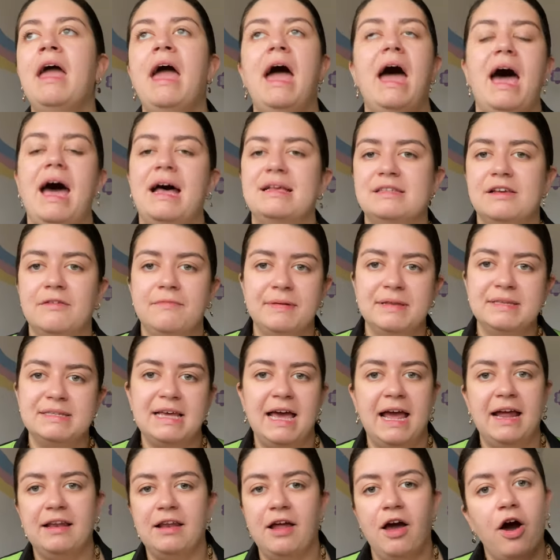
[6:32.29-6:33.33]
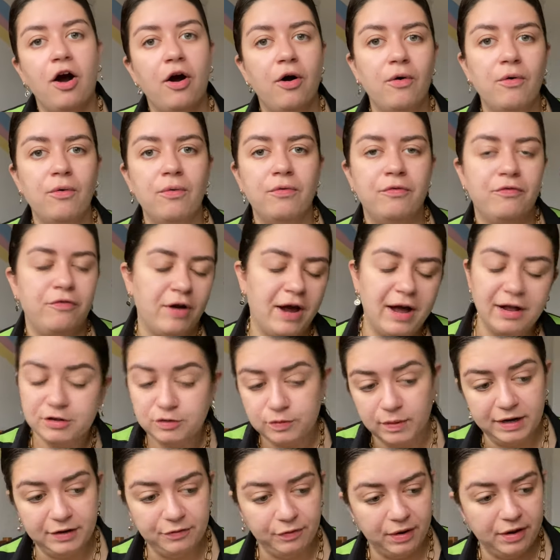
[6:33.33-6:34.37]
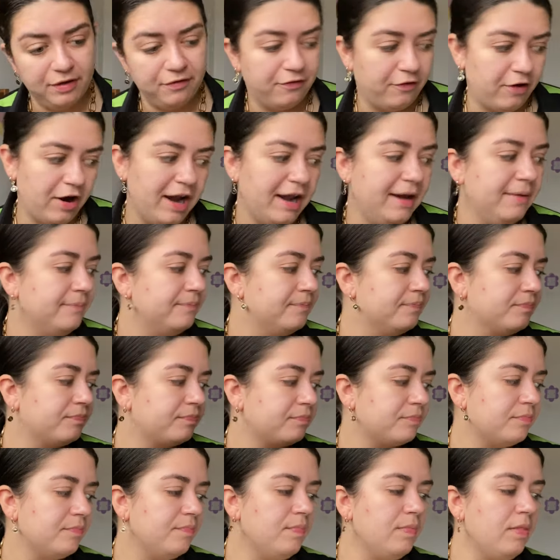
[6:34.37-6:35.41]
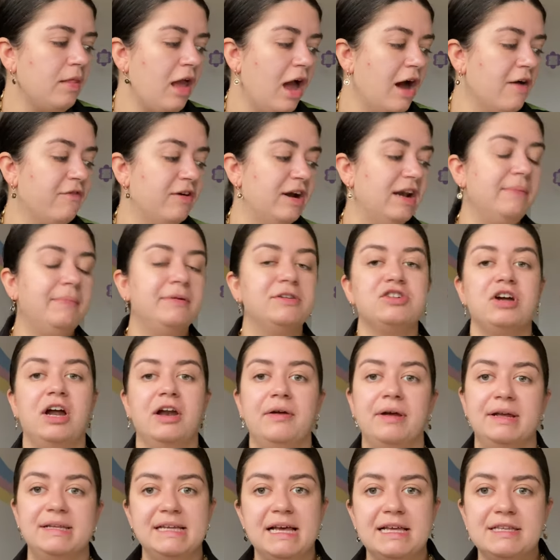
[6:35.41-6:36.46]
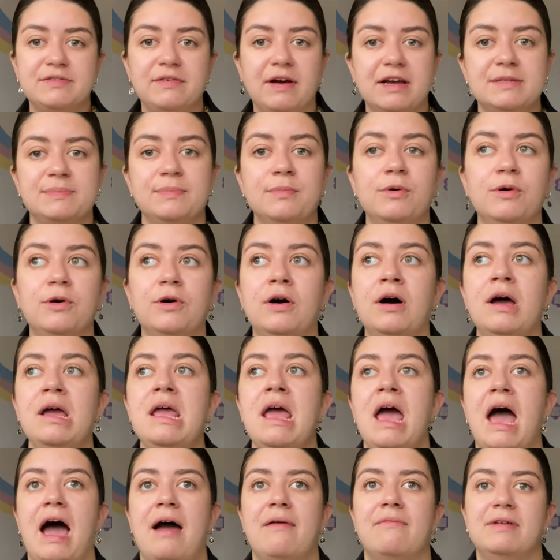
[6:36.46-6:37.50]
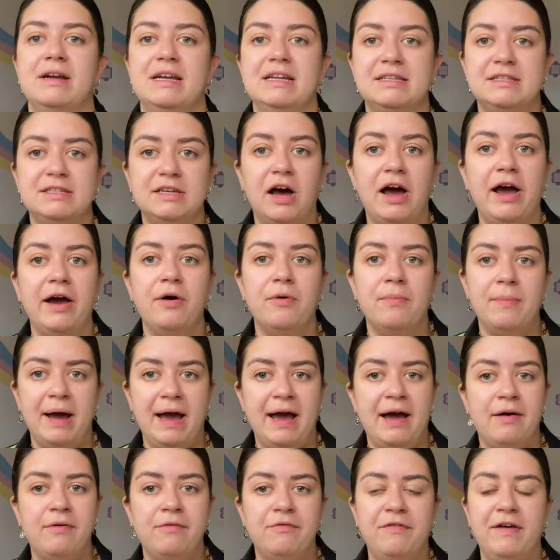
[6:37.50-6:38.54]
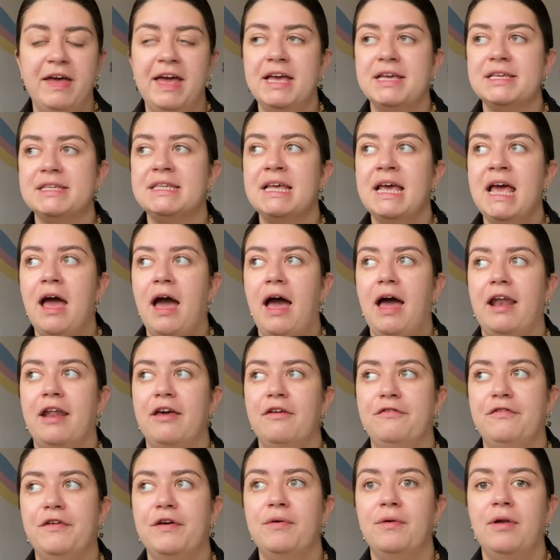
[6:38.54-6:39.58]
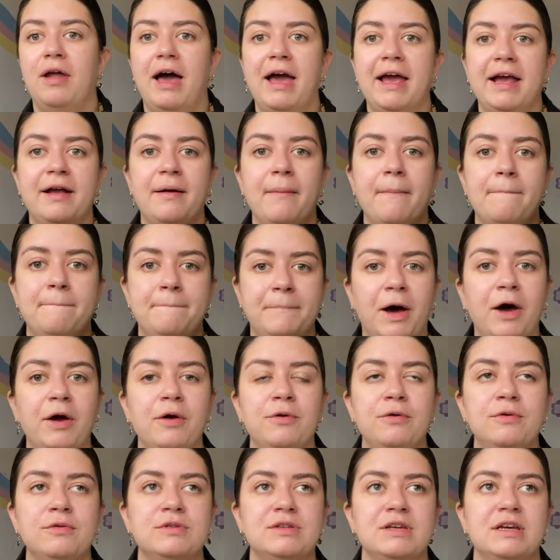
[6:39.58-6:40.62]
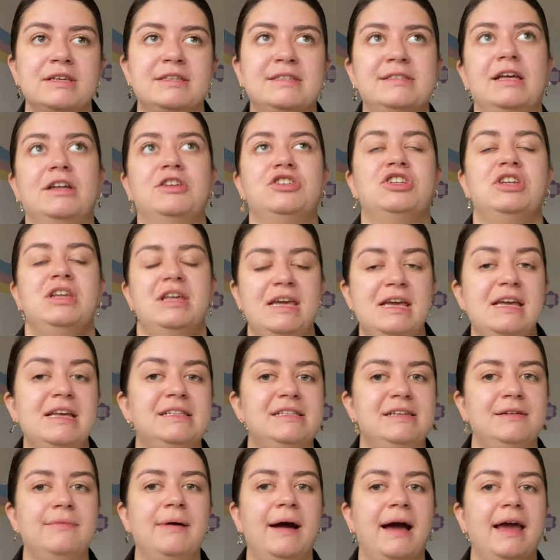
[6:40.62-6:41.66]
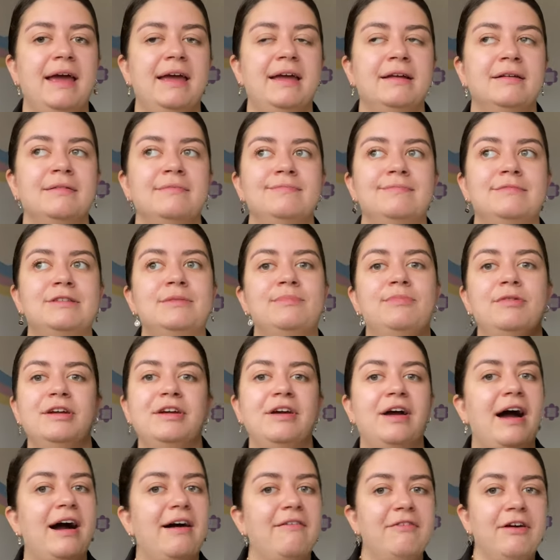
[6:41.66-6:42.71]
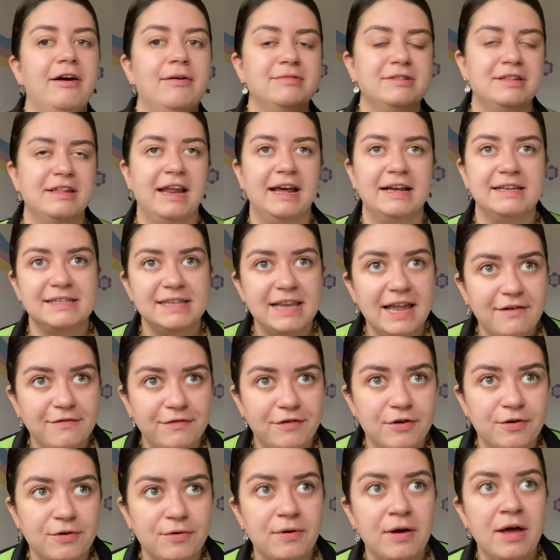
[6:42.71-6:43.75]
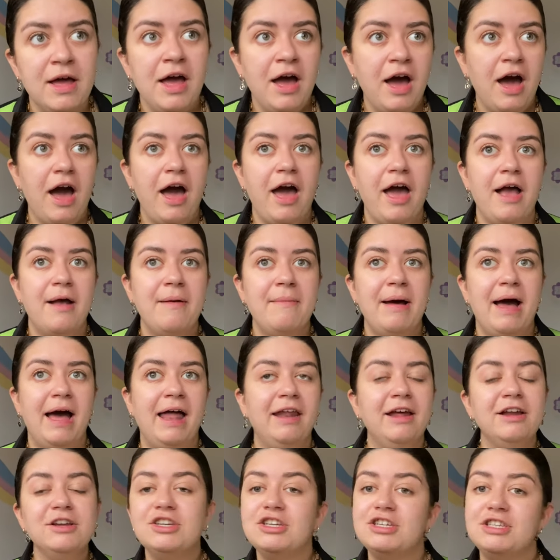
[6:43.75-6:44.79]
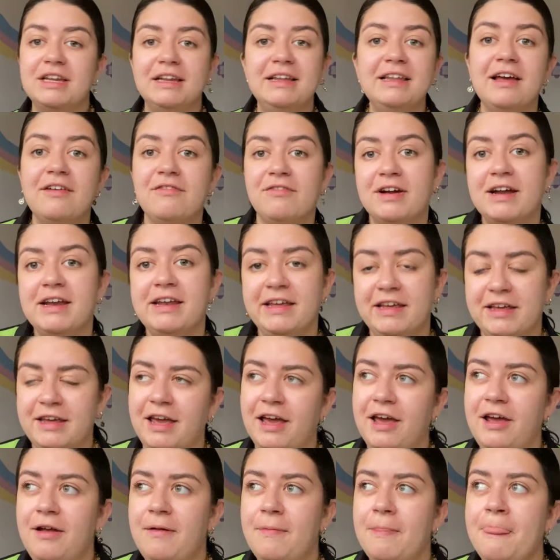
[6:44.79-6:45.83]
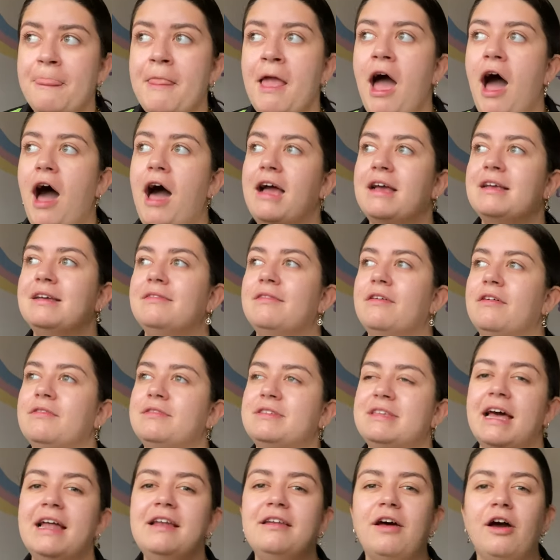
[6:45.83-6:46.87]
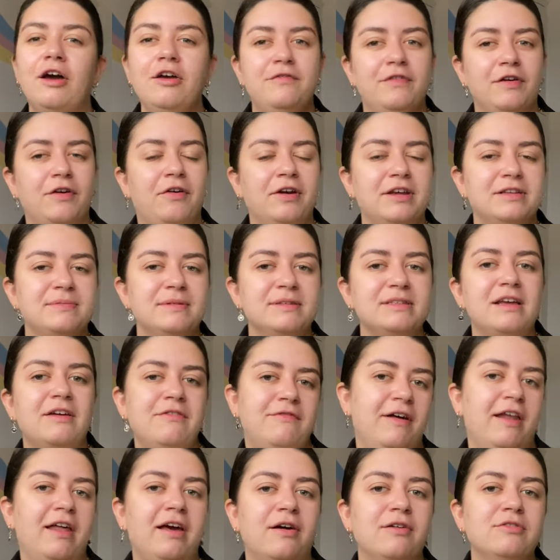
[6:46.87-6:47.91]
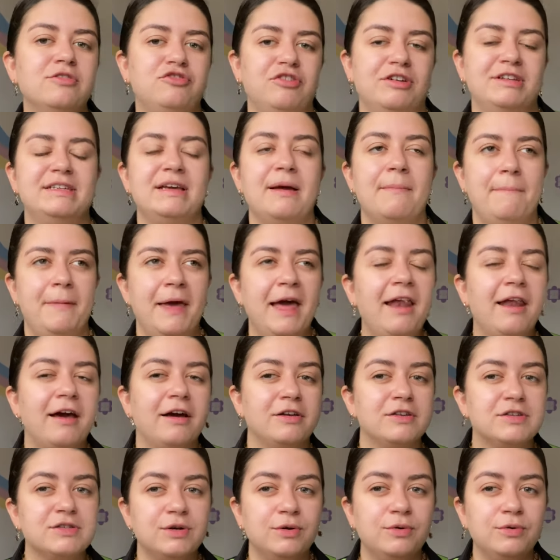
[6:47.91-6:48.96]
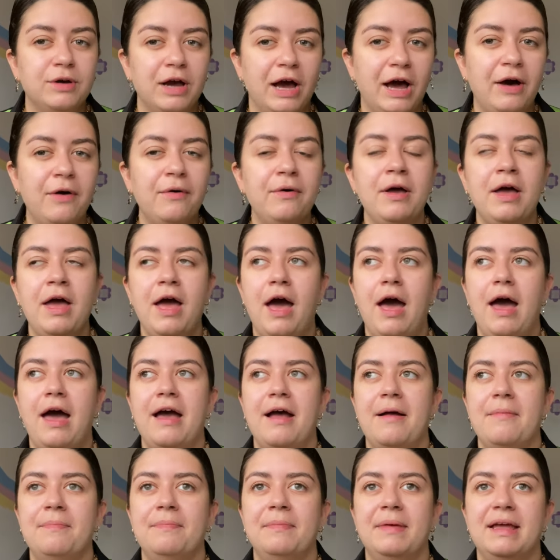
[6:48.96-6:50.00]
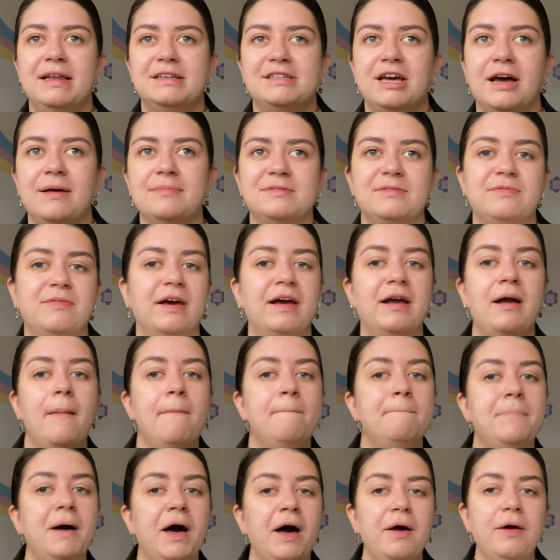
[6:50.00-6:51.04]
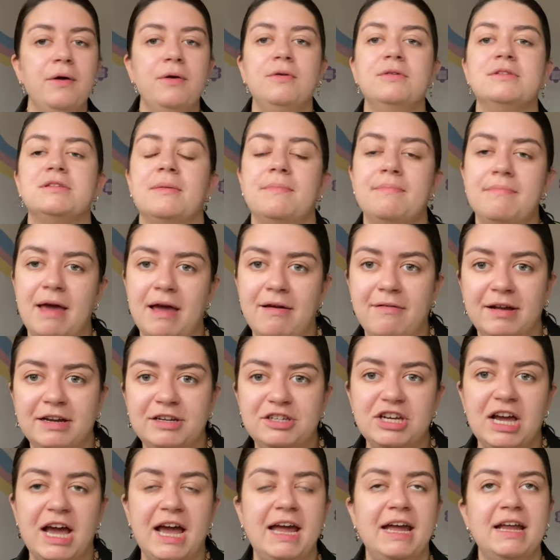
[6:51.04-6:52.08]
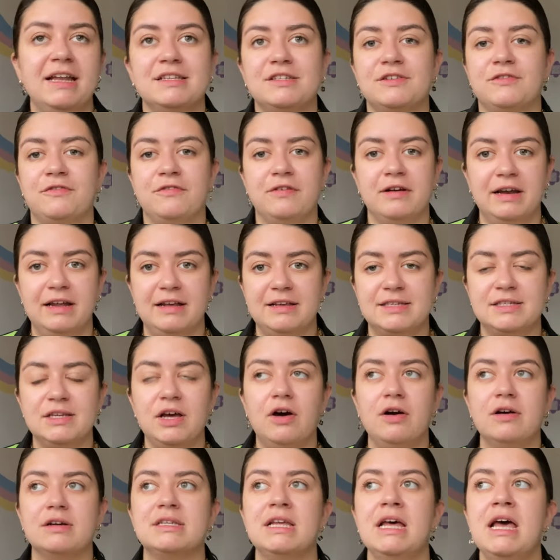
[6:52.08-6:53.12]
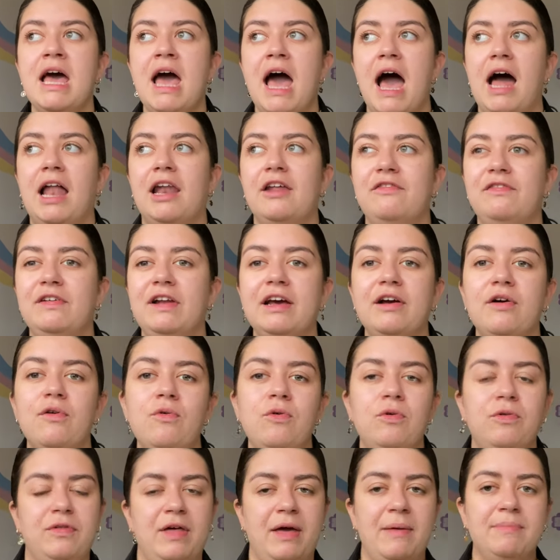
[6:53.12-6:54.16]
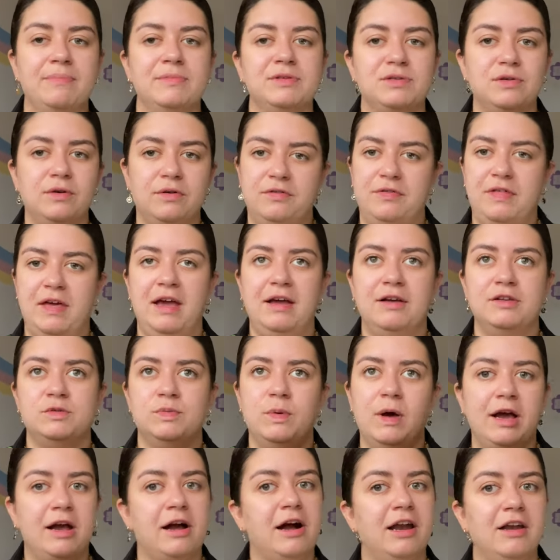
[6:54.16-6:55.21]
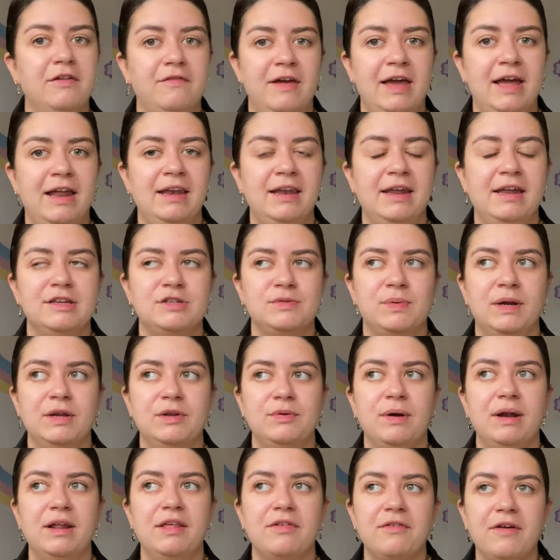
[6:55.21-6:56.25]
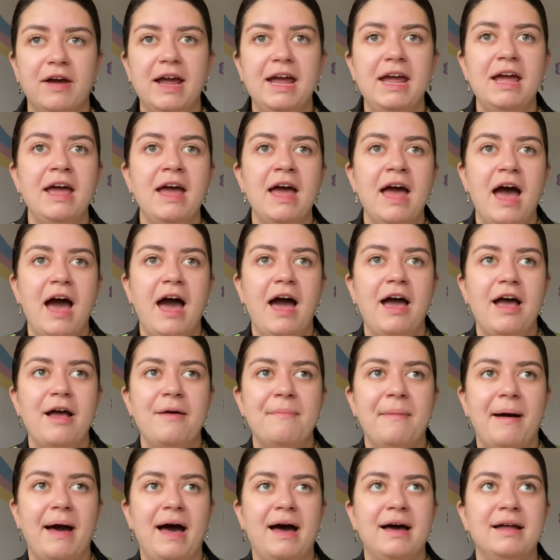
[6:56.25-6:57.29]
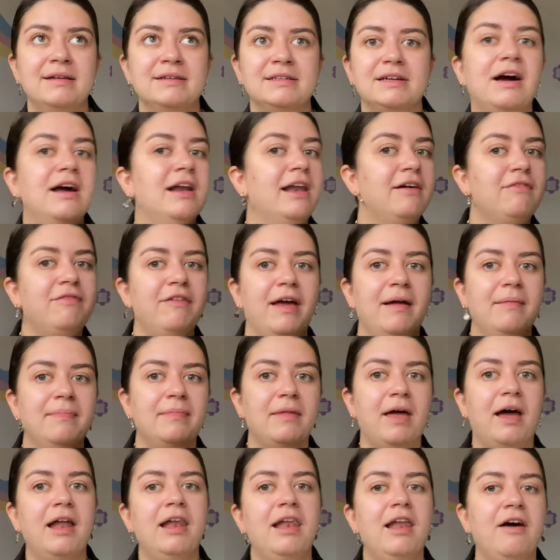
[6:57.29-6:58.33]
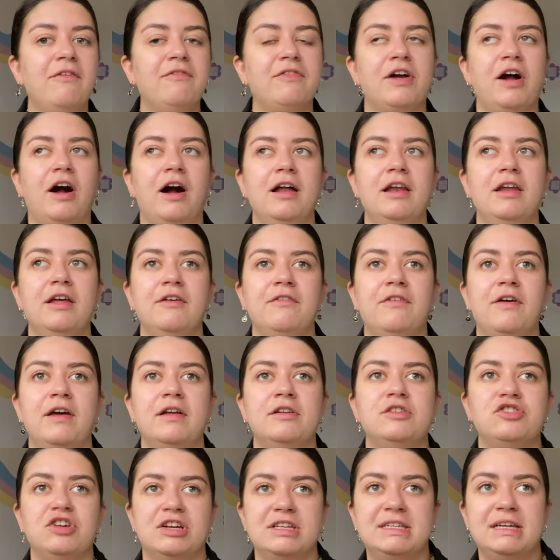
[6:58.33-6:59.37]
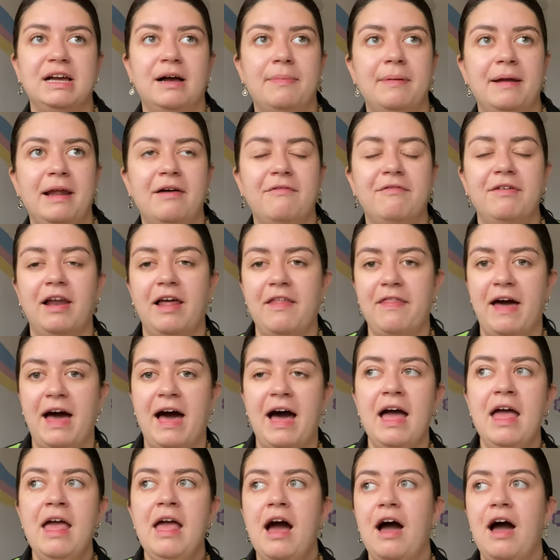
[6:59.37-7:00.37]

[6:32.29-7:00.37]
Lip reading: As I've been saying the whole throughout 2023, I've really been trying to accessorize more and really style my outfits, and I feel like bows are such an easy way to bring your outfit up to the next level, and I just think they're really cute. I said over Christmas I felt like I was dressing a bit like a schoolgirl, in terms of like bows, Mary Janes, frilly socks, and I feel like all of them sort of things were kind of in 2023, and I love it. I love kind of dressing up an outfit like that.